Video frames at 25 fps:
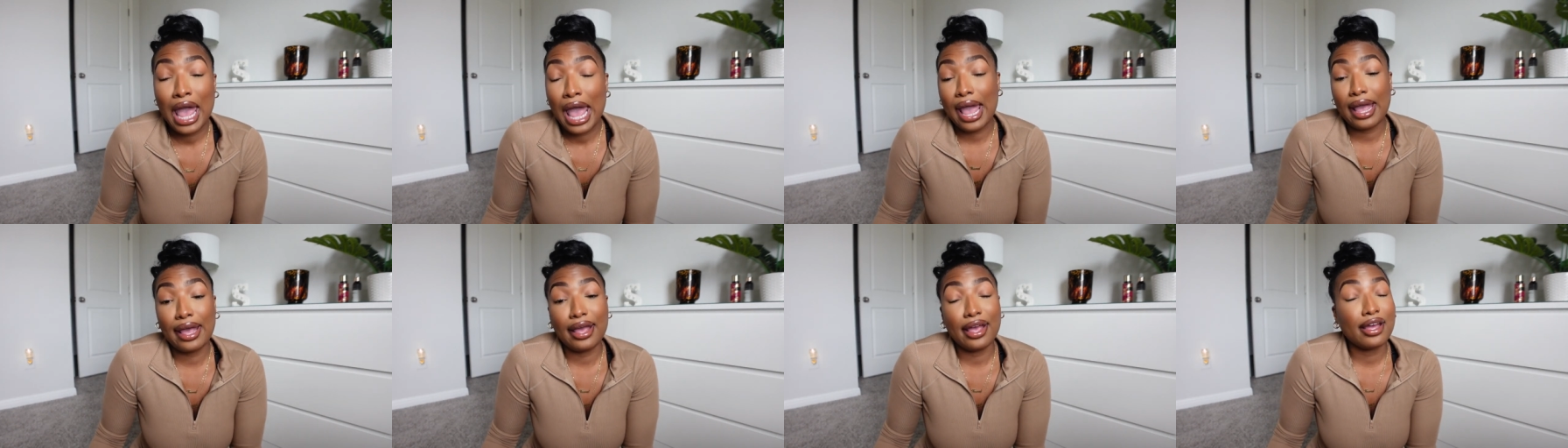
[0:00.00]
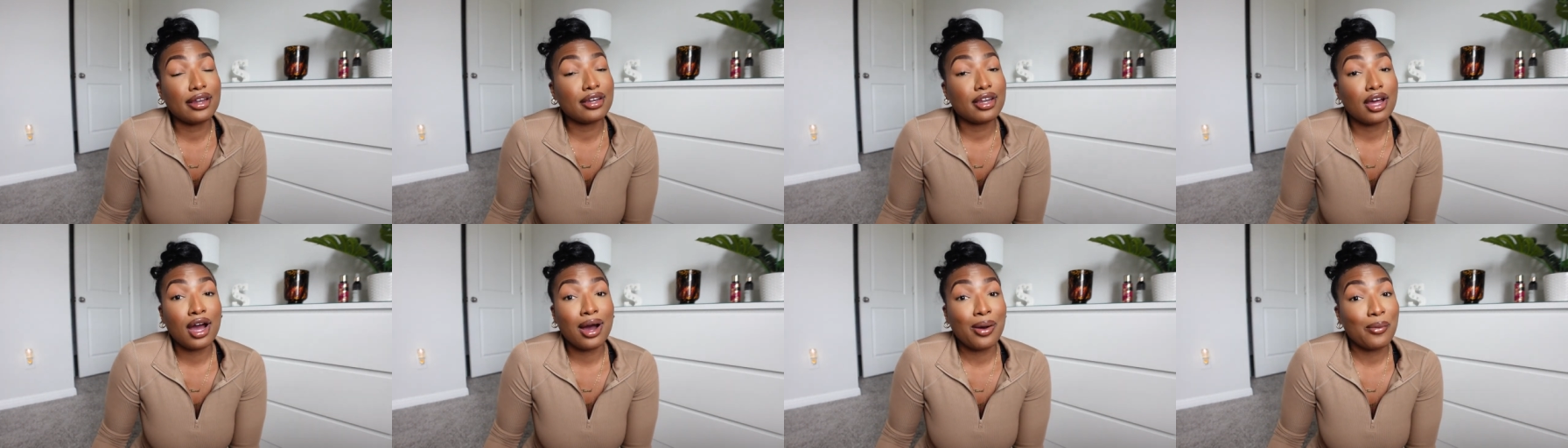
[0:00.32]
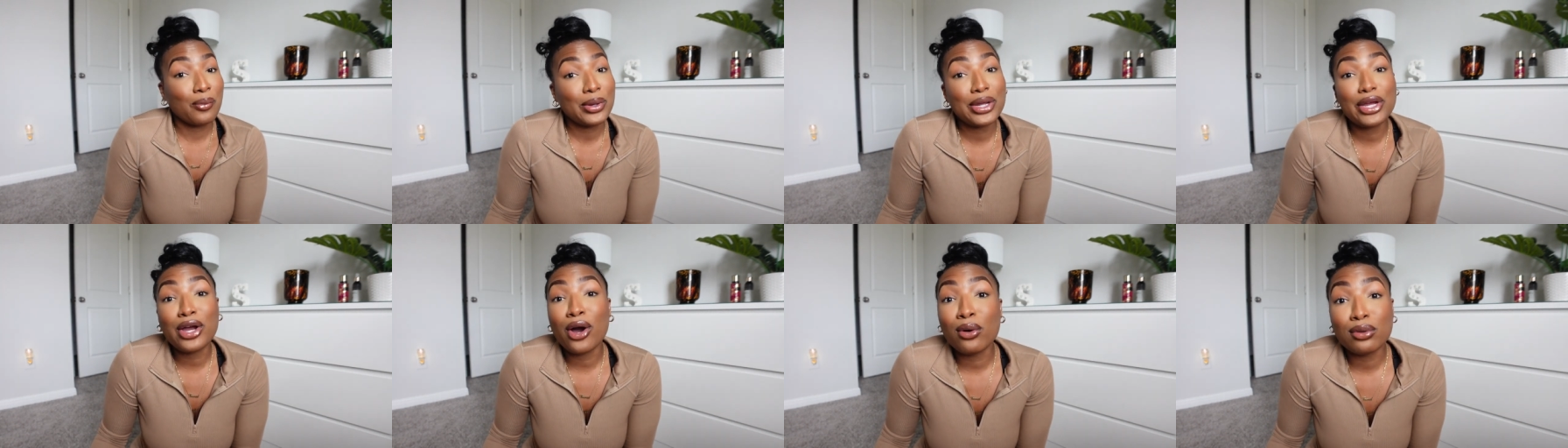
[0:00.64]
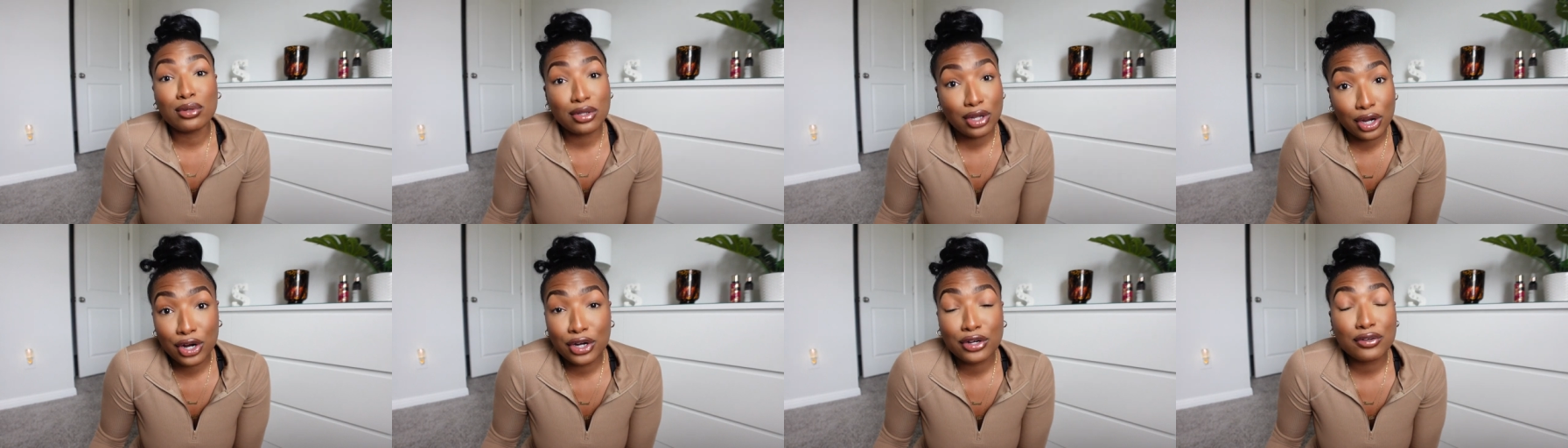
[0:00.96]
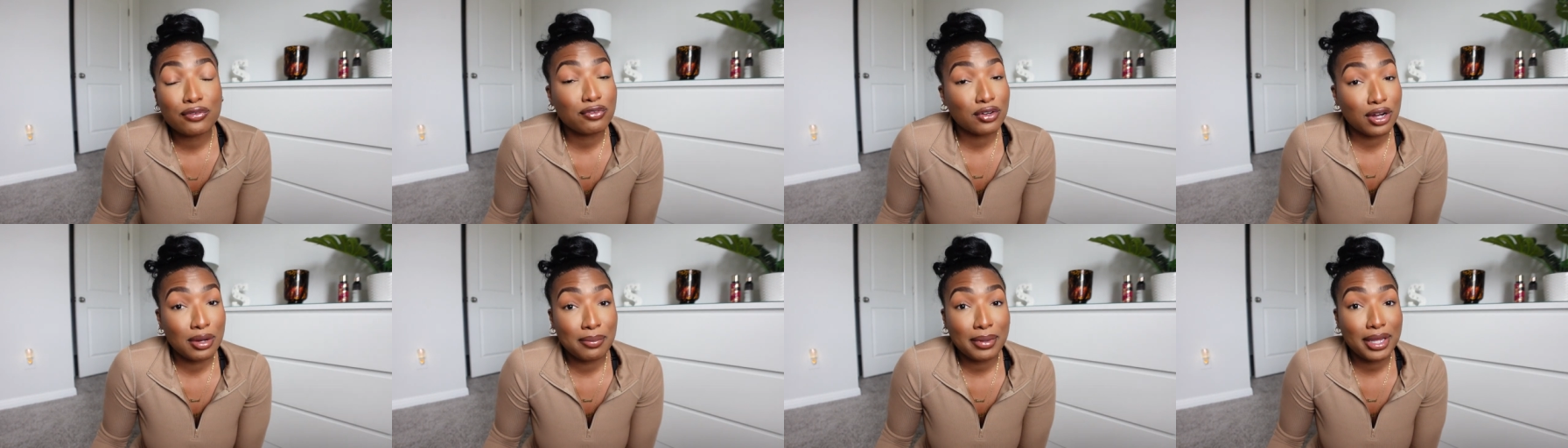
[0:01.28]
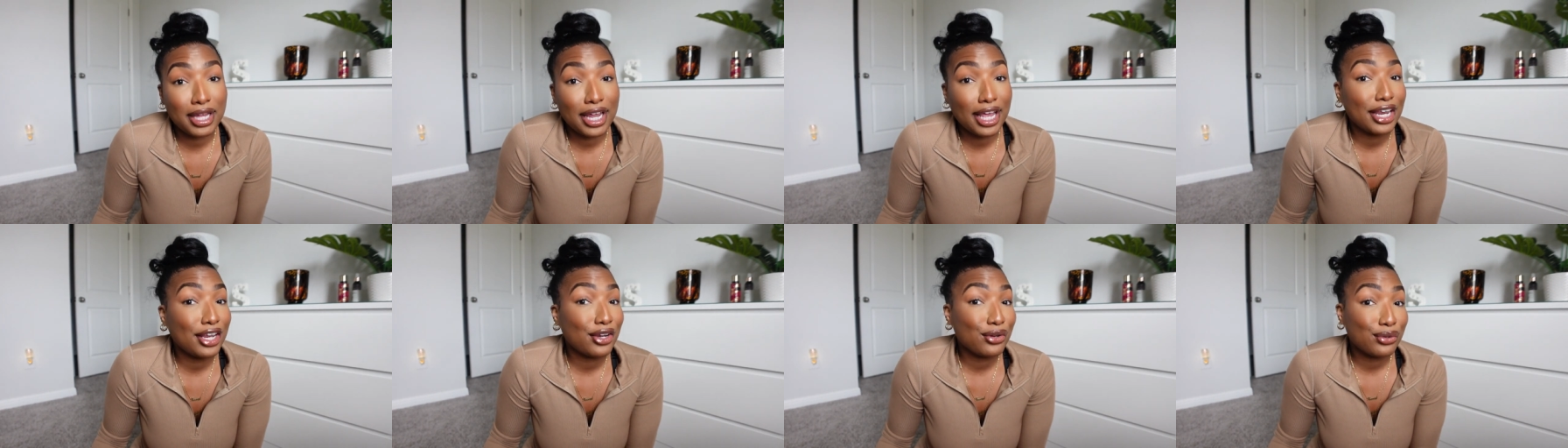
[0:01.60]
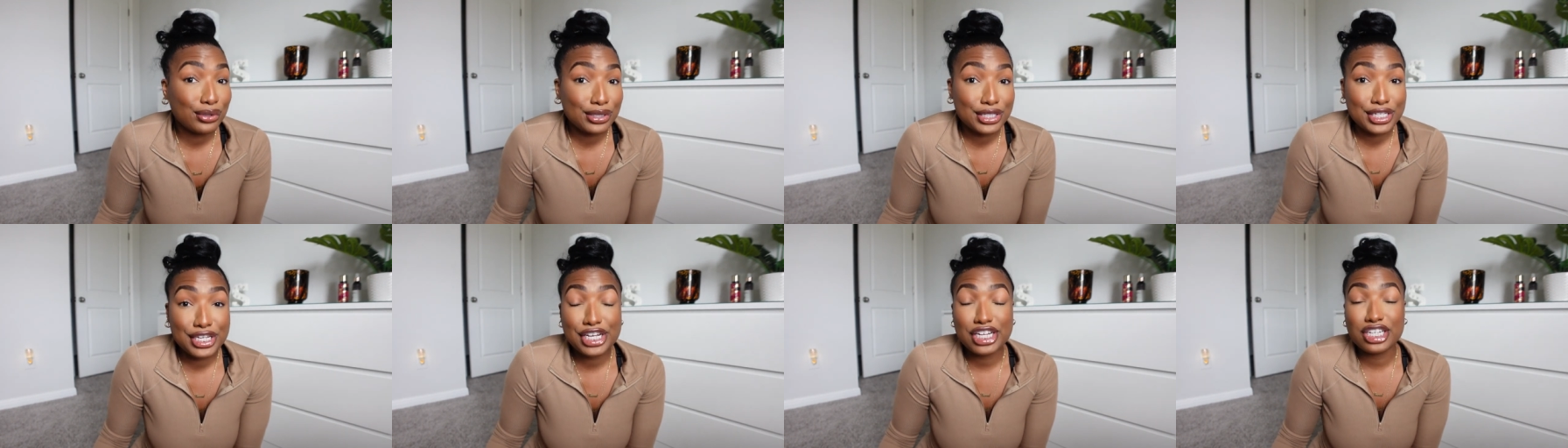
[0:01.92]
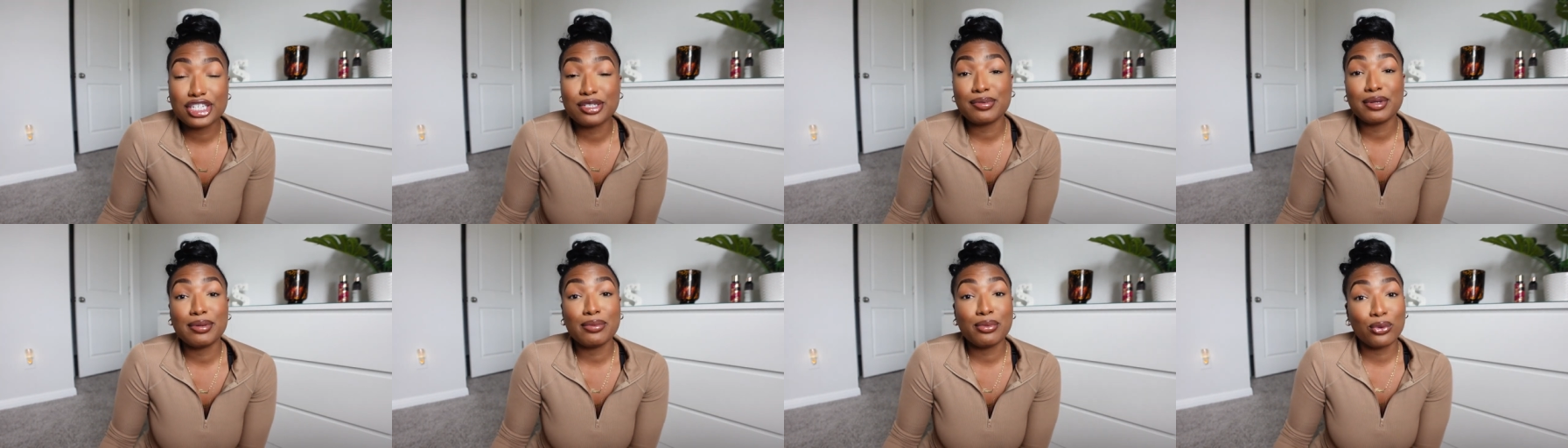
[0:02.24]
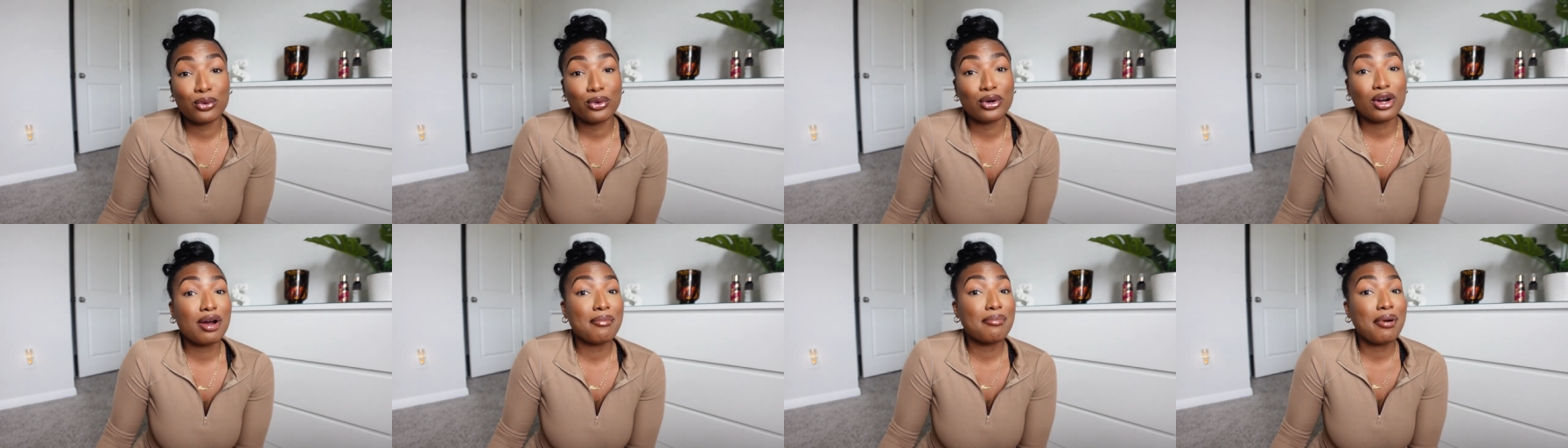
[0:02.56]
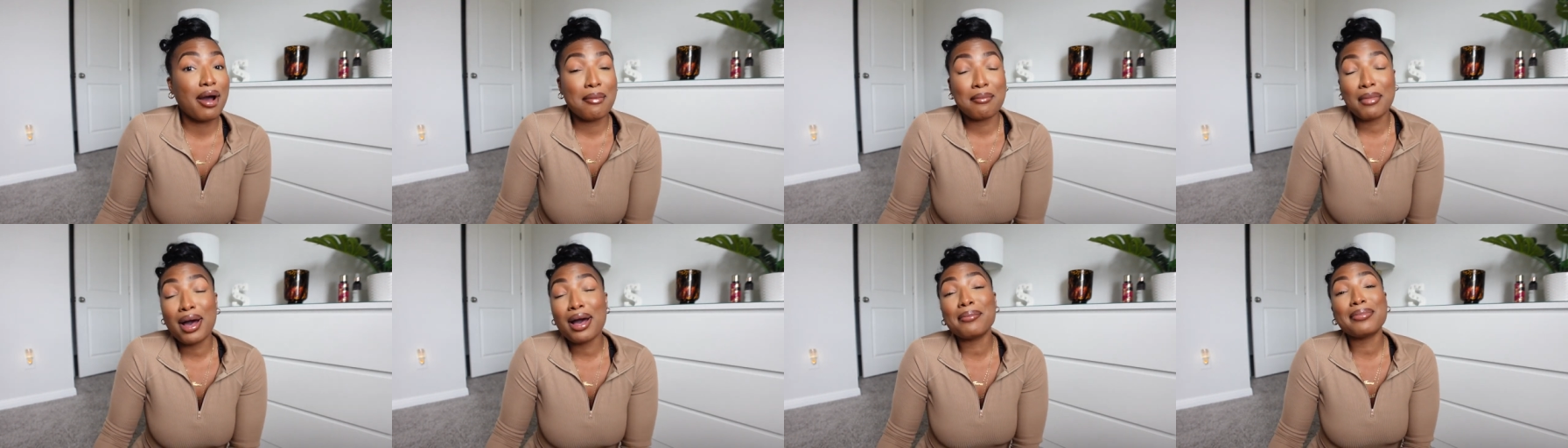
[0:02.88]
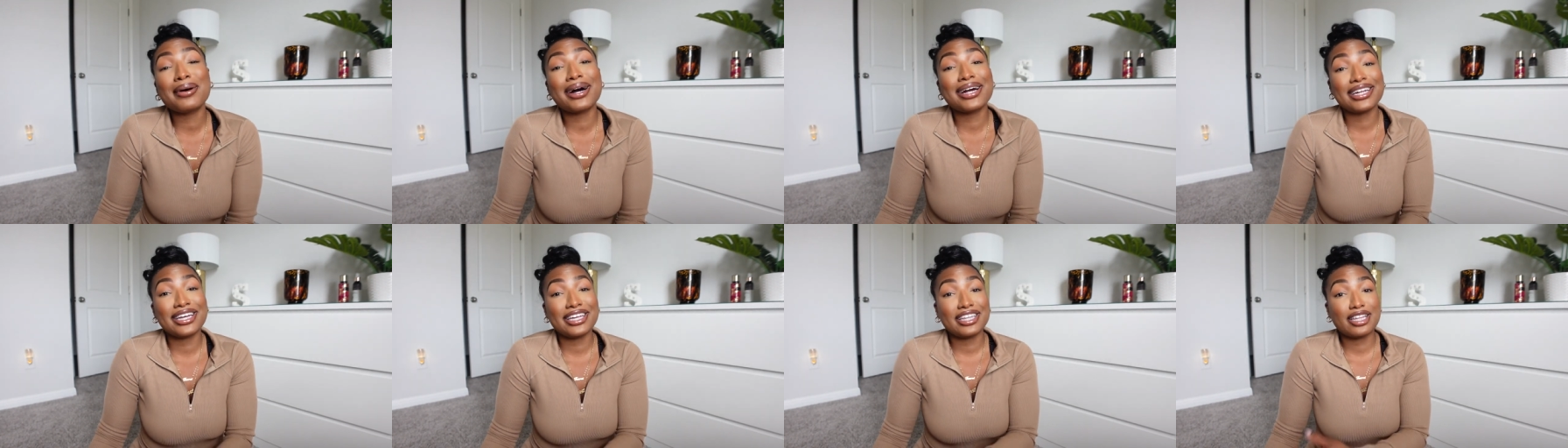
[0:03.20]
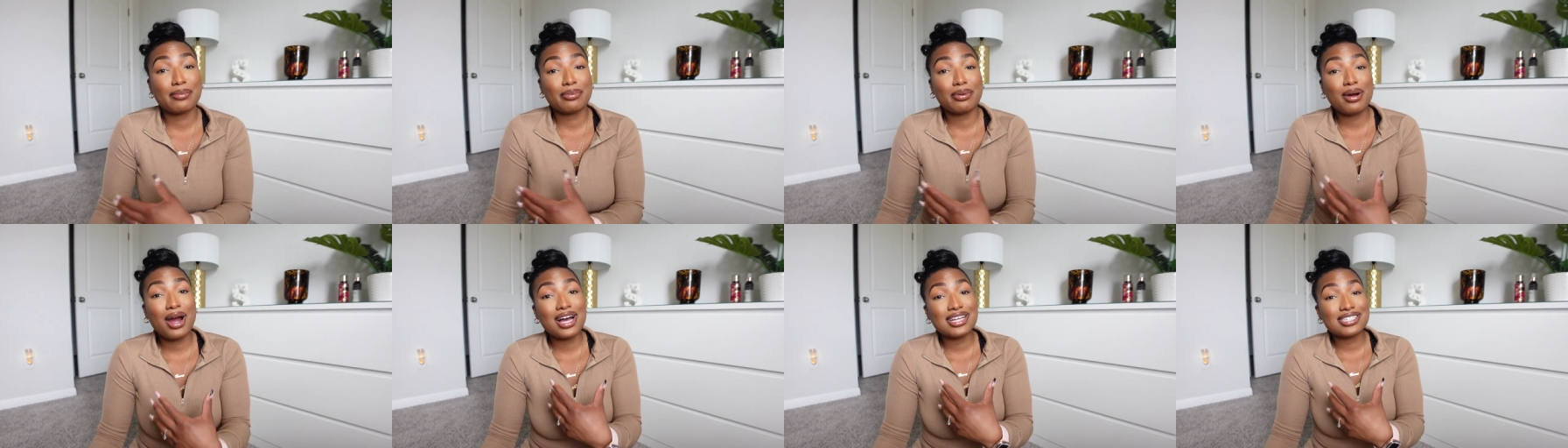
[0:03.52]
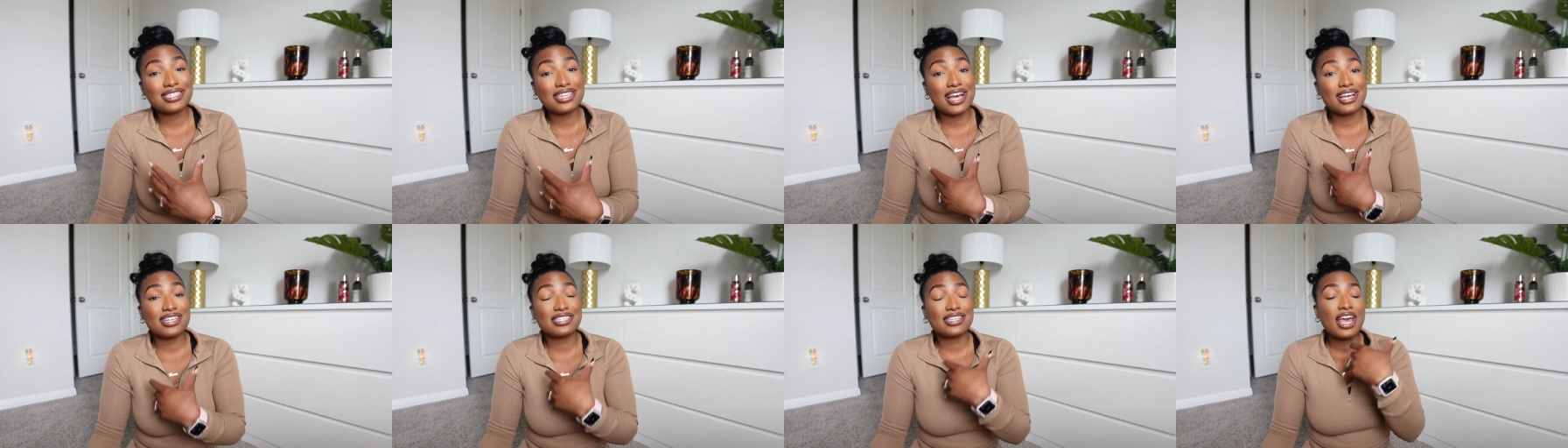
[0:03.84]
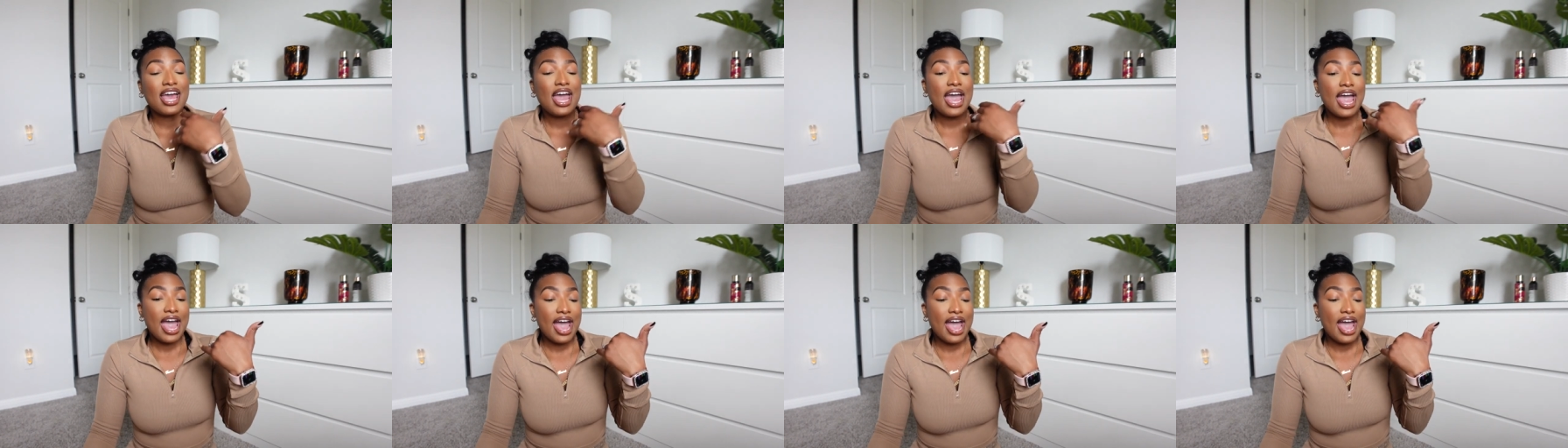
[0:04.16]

And um, we gonna learn from it, and it'll teach me more about my body in the process